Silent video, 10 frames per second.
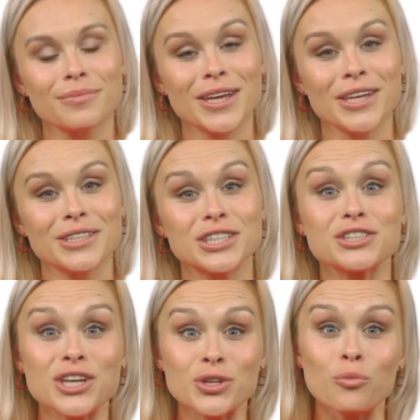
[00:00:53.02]
In
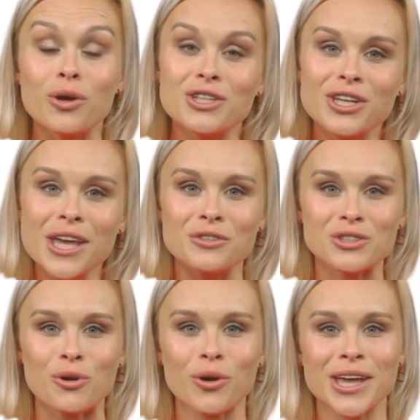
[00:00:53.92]
addition, we
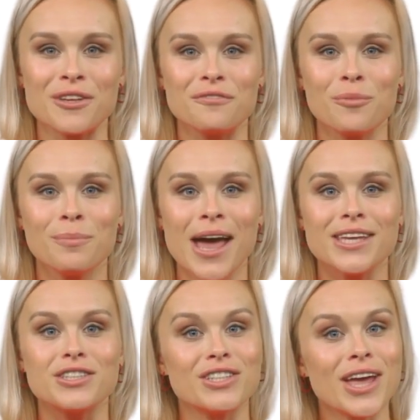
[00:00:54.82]
changed the rating from buy
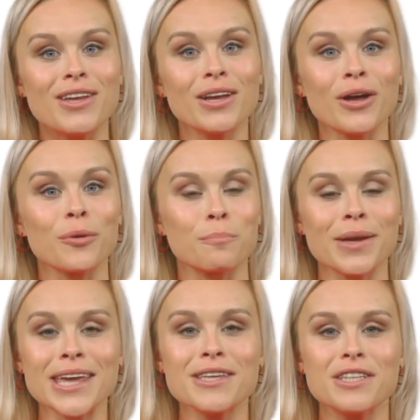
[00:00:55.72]
to junk,
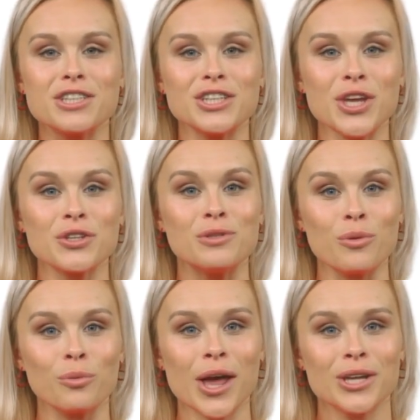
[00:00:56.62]
meaning that shares
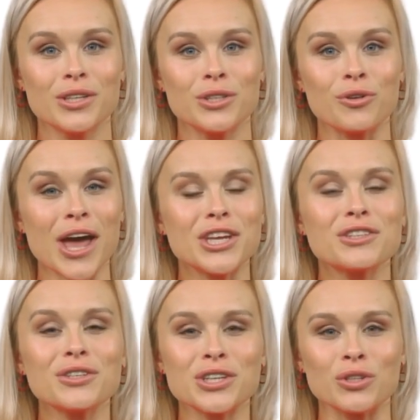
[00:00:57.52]
would likely crash
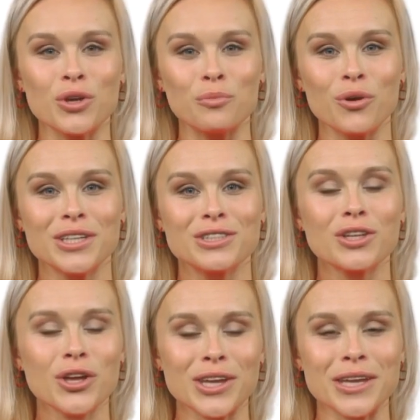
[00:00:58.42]
to the new price
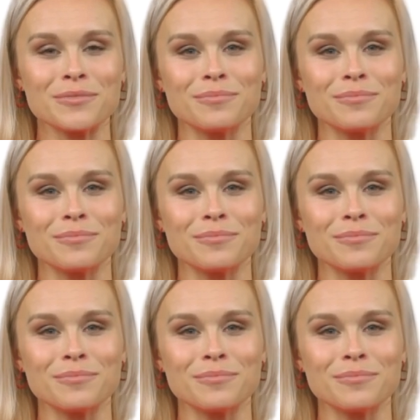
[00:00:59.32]
target.